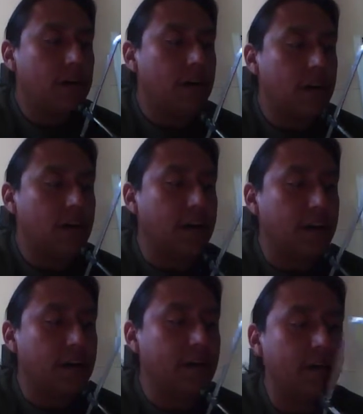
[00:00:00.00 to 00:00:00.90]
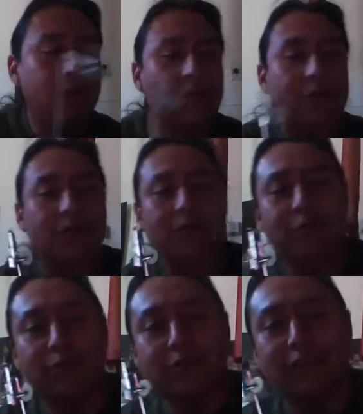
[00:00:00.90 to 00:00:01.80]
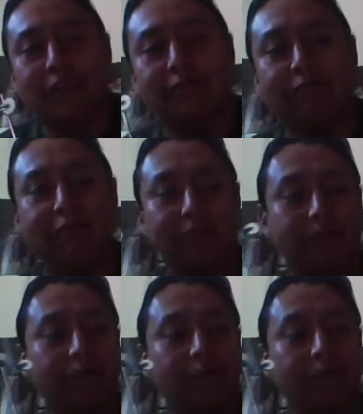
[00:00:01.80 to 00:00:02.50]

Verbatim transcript: and almost done with it.